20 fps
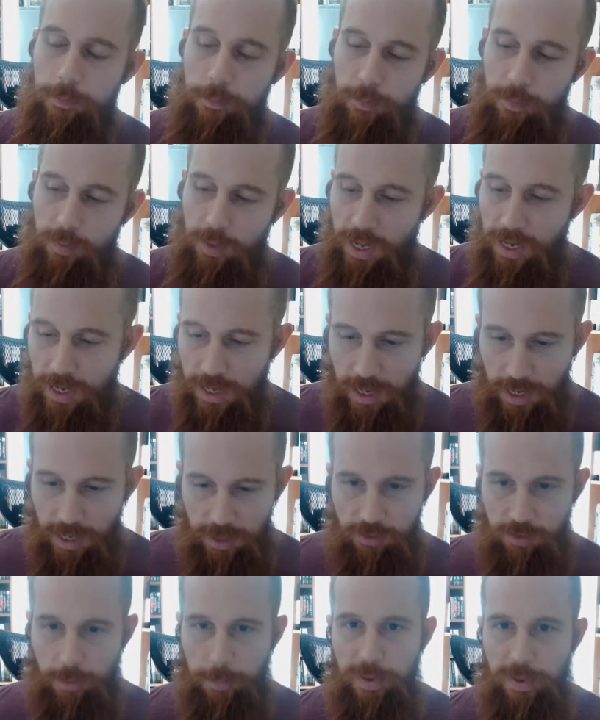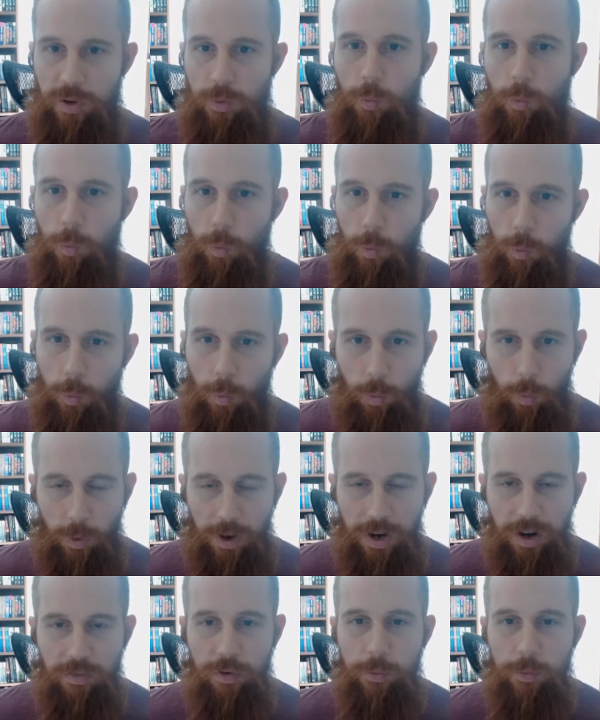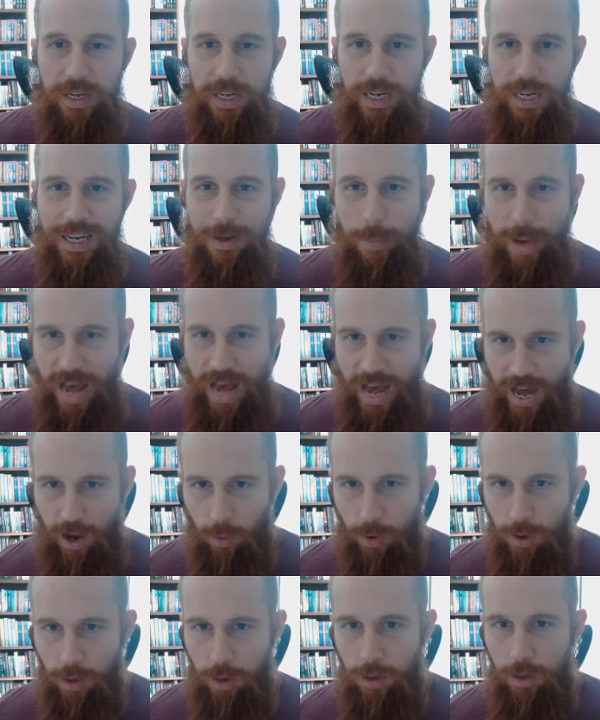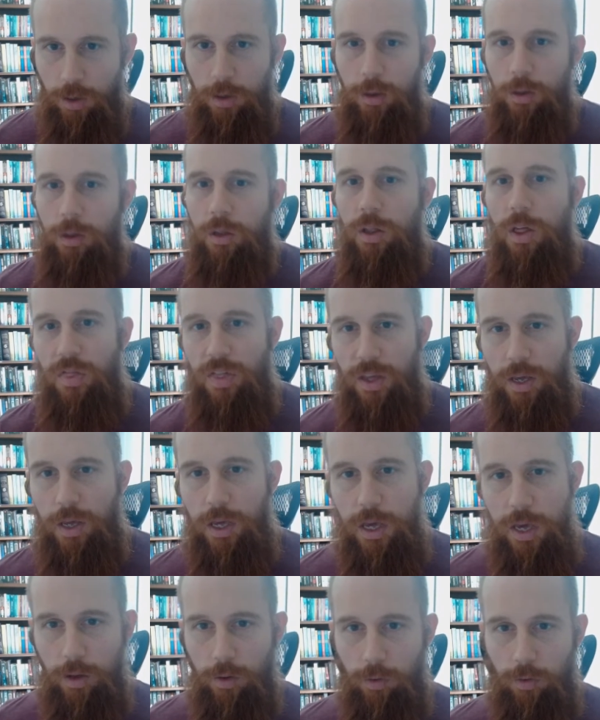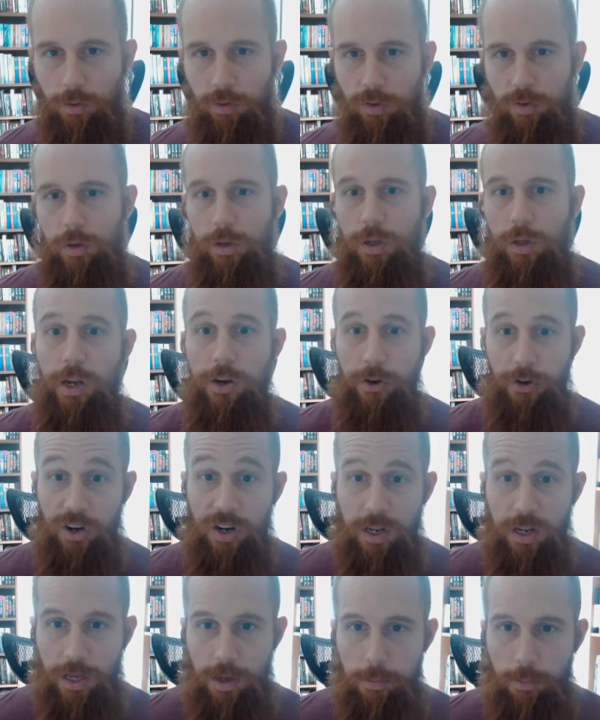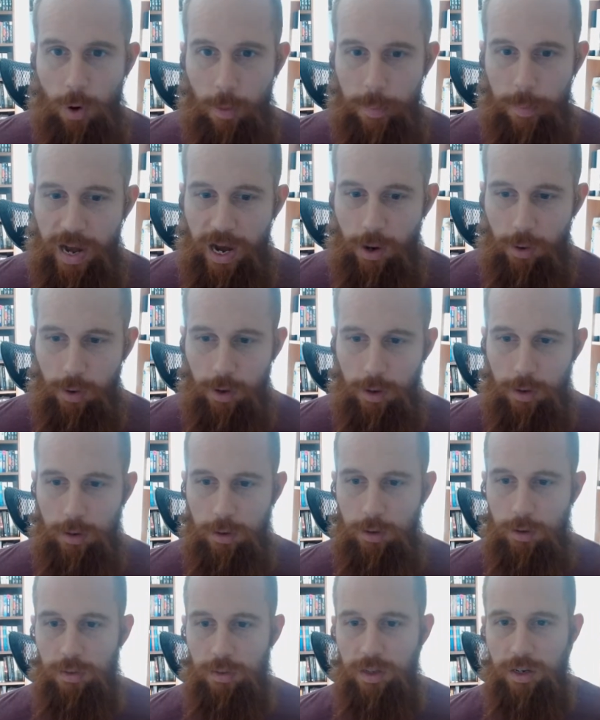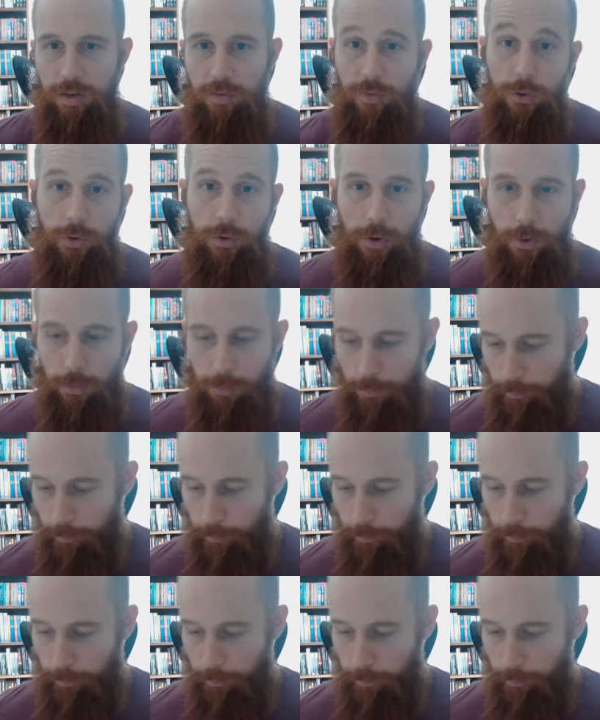any kind of jumping, whenever we need power, think heels, and you're going to get more power than if you don't.